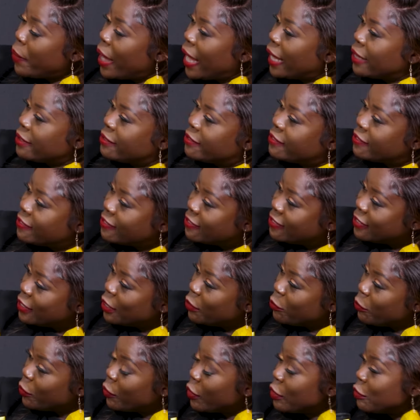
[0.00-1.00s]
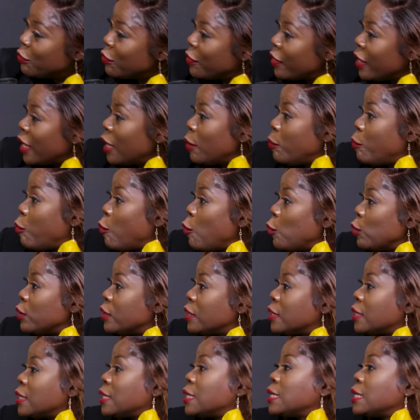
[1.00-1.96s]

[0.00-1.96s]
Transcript: bags. We're going to the airport.